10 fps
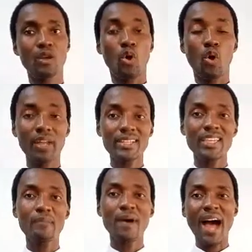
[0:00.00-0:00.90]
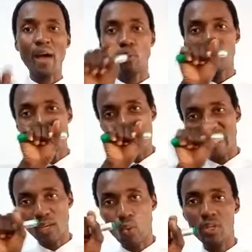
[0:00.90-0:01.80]
connected by what?
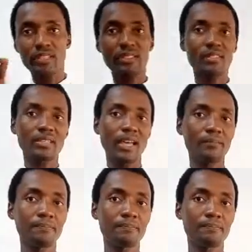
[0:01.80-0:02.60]
An equality sign.